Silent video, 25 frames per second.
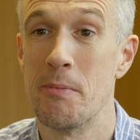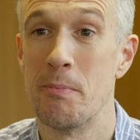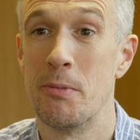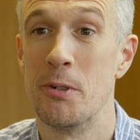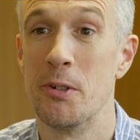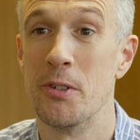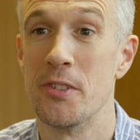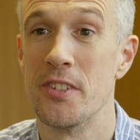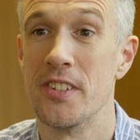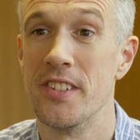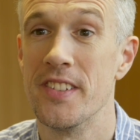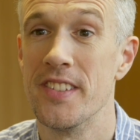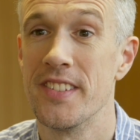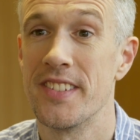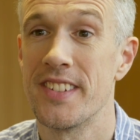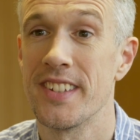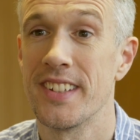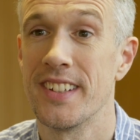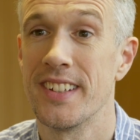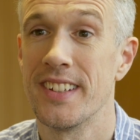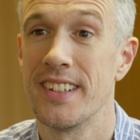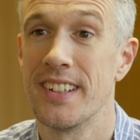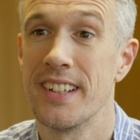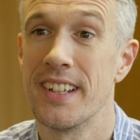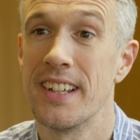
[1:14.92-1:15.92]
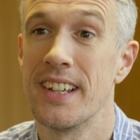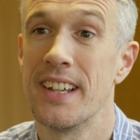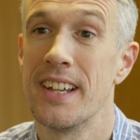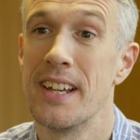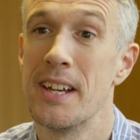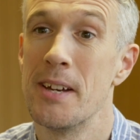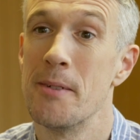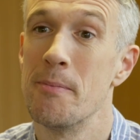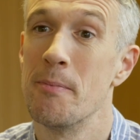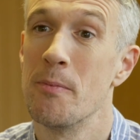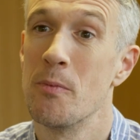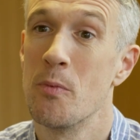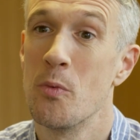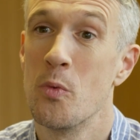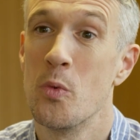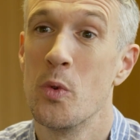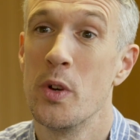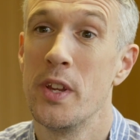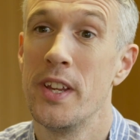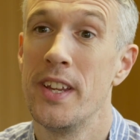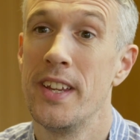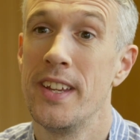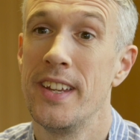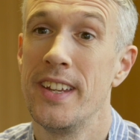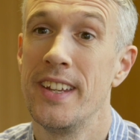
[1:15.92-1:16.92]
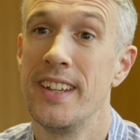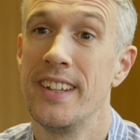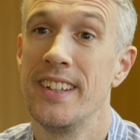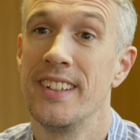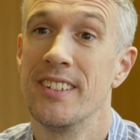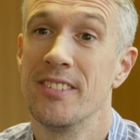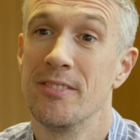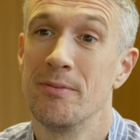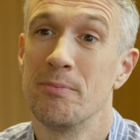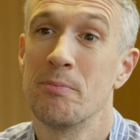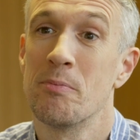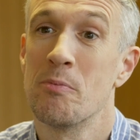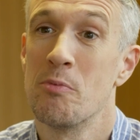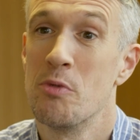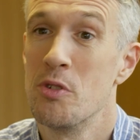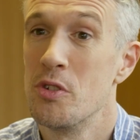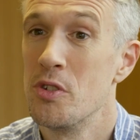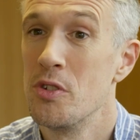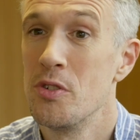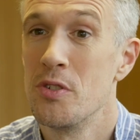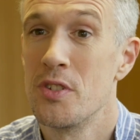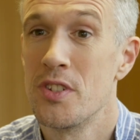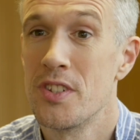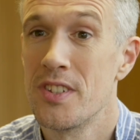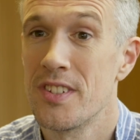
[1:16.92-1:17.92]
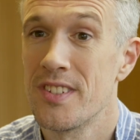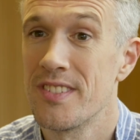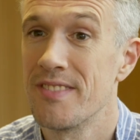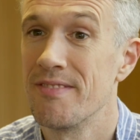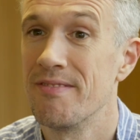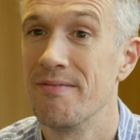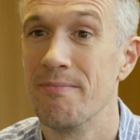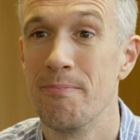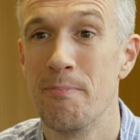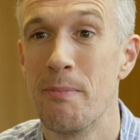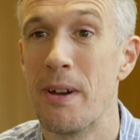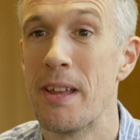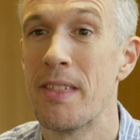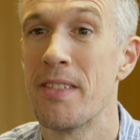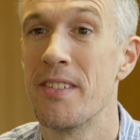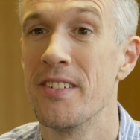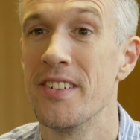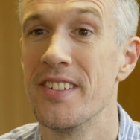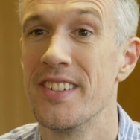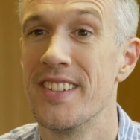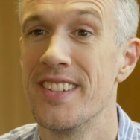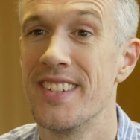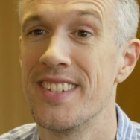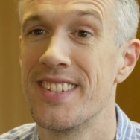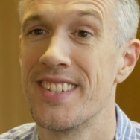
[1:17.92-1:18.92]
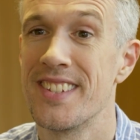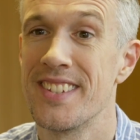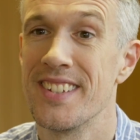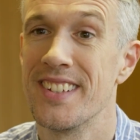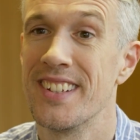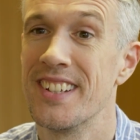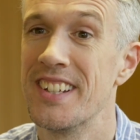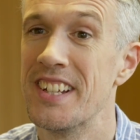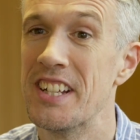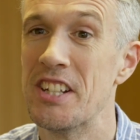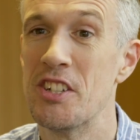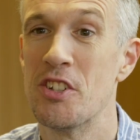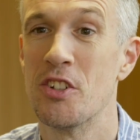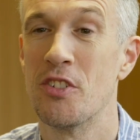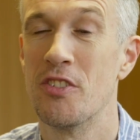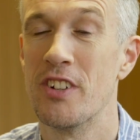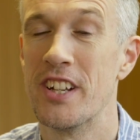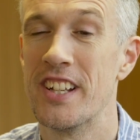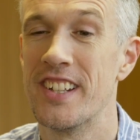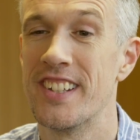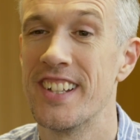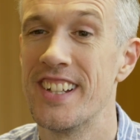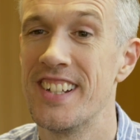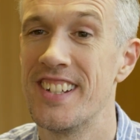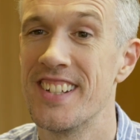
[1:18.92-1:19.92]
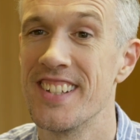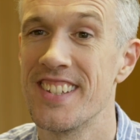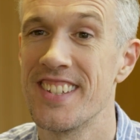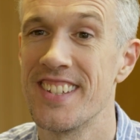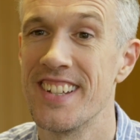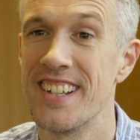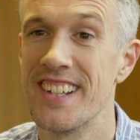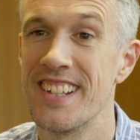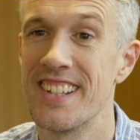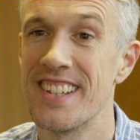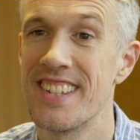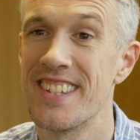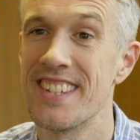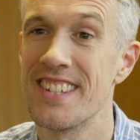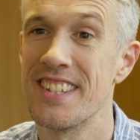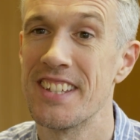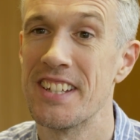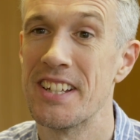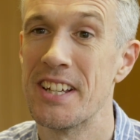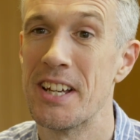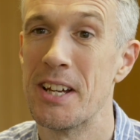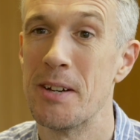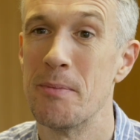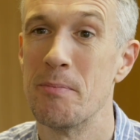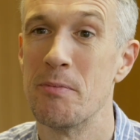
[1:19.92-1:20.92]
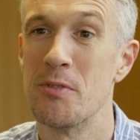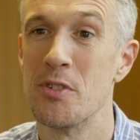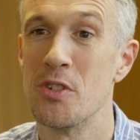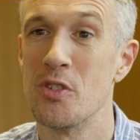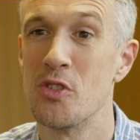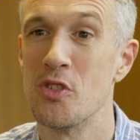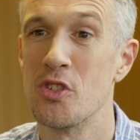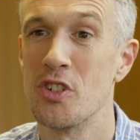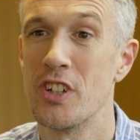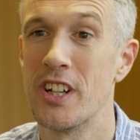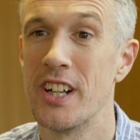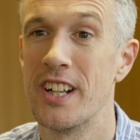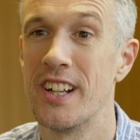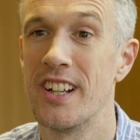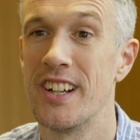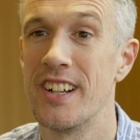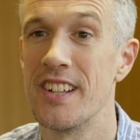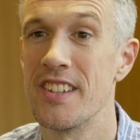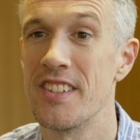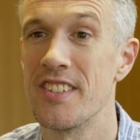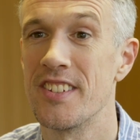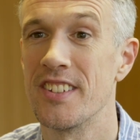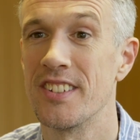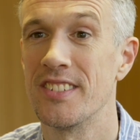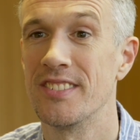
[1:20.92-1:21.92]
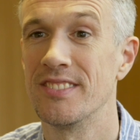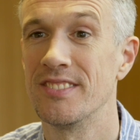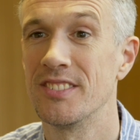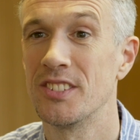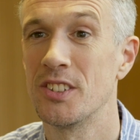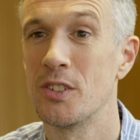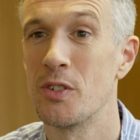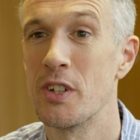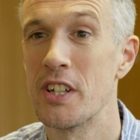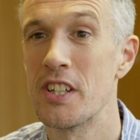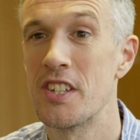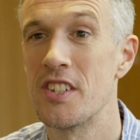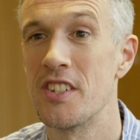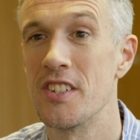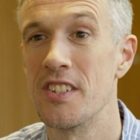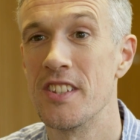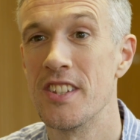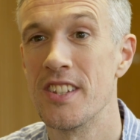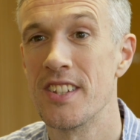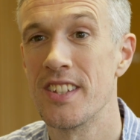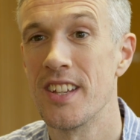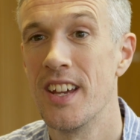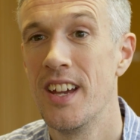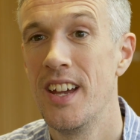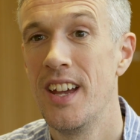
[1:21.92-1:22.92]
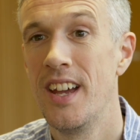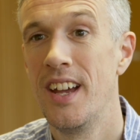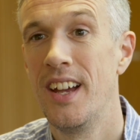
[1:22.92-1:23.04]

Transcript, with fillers: important. Um, we produce methods, uh, integrate data sets um, to try and answer questions,